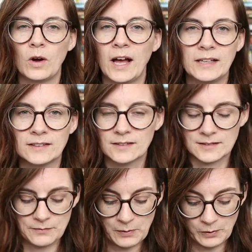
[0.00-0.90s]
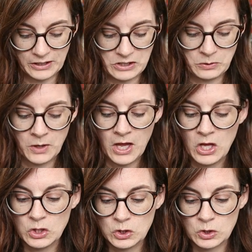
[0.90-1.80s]
hikes and stuff I want to do.
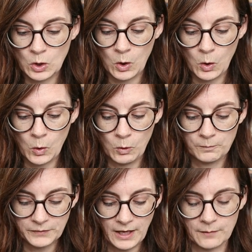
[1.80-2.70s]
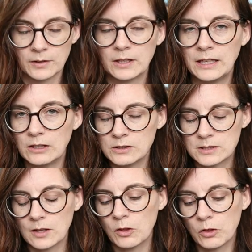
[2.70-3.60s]
So yeah,
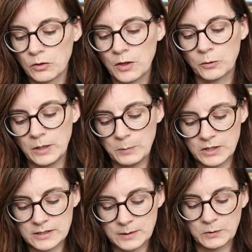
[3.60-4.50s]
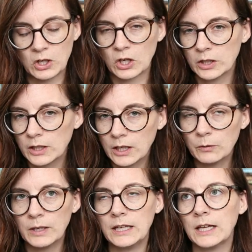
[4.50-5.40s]
here's the three books that I'm
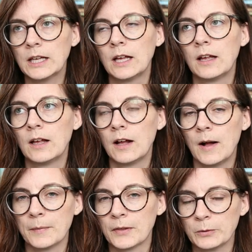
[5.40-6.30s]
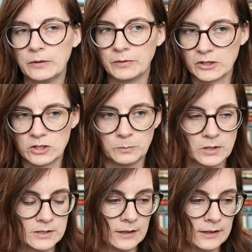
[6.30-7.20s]
currently reading, the three fiction
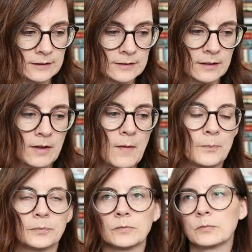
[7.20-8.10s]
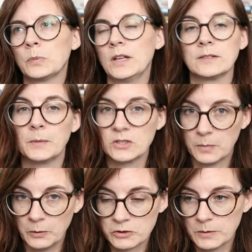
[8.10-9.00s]
books at least, plus a bunch of
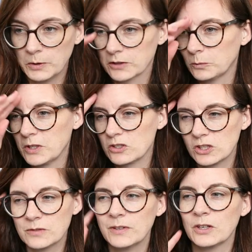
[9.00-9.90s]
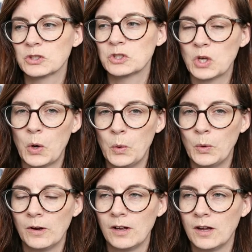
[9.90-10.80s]
poetry books, which just feels
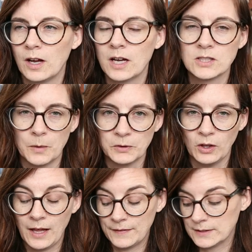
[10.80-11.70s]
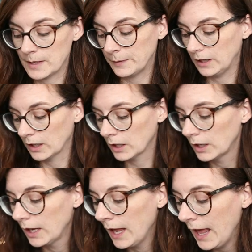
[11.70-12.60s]
so autumnal at this time of year.
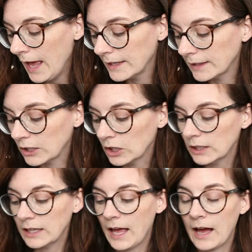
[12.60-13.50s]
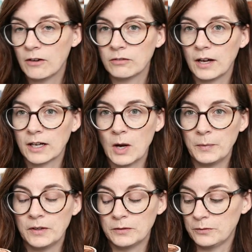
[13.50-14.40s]
And I currently have a
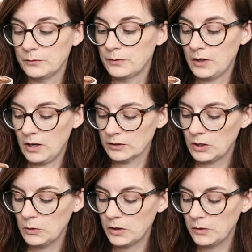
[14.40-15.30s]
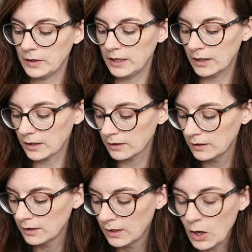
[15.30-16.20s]
cup of hot cocoa here,
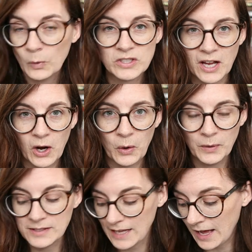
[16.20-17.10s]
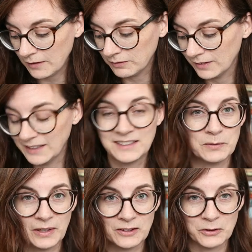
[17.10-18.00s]
which I always have linked
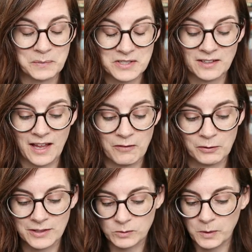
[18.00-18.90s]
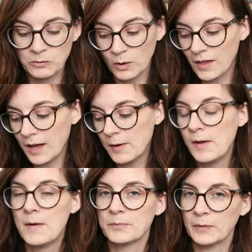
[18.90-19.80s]
in my description. I have the recipe for that.
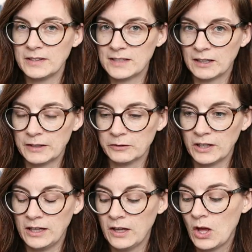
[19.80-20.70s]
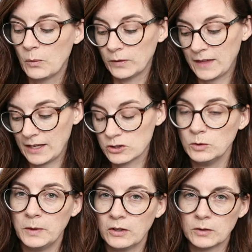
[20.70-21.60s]
Mine's dairy-free with
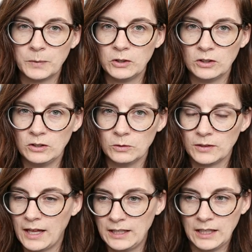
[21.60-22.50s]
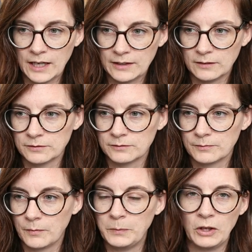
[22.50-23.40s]
cashew milk, but you can use any kind of
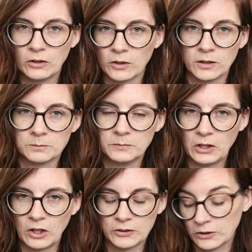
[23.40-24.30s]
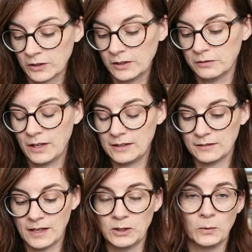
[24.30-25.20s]
milk or milk alternative
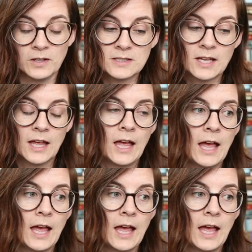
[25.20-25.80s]
that you want.